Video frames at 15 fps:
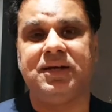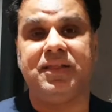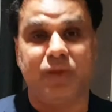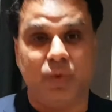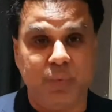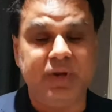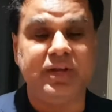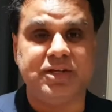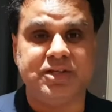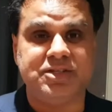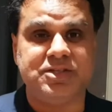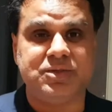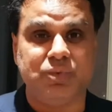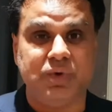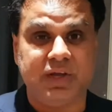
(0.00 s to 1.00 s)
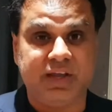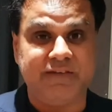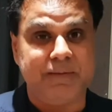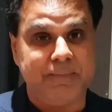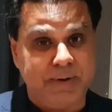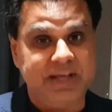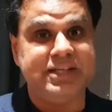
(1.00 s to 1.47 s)
The winners were given
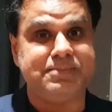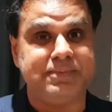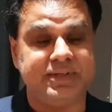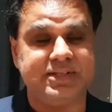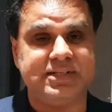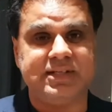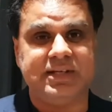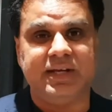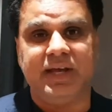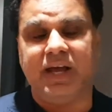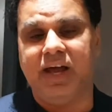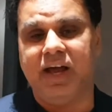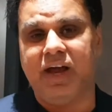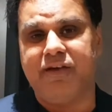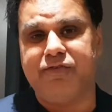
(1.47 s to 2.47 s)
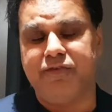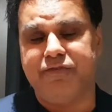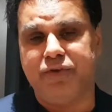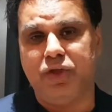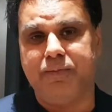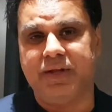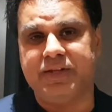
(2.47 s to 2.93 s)
a placement for a
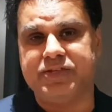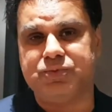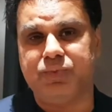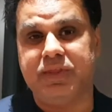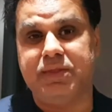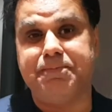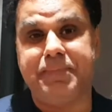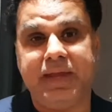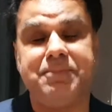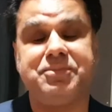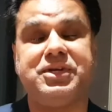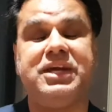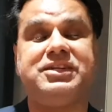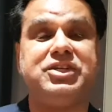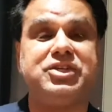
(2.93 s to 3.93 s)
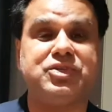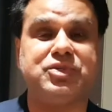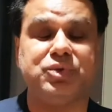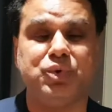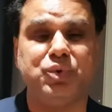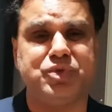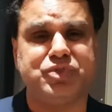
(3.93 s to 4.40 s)
few months with BMJ
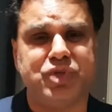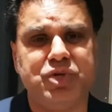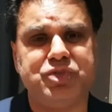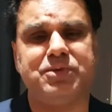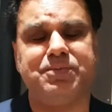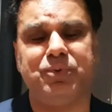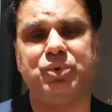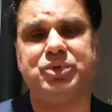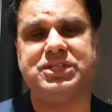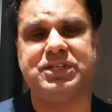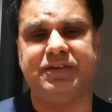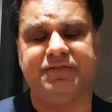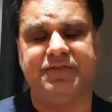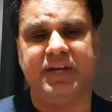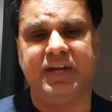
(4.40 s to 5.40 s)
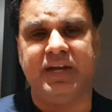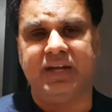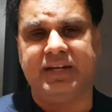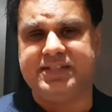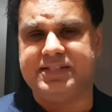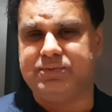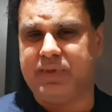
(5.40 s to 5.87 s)
Digital, who was so supportive,
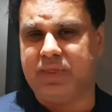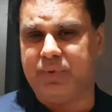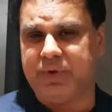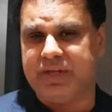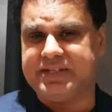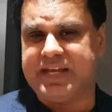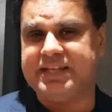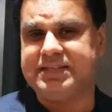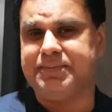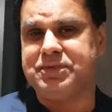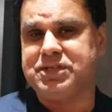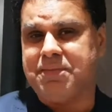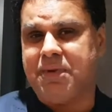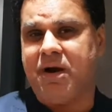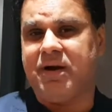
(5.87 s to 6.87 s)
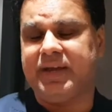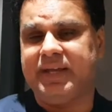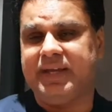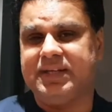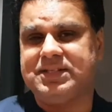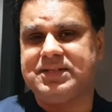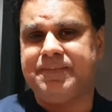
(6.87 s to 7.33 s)
to see whether we could take something to
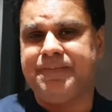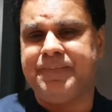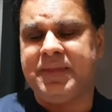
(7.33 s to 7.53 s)
market.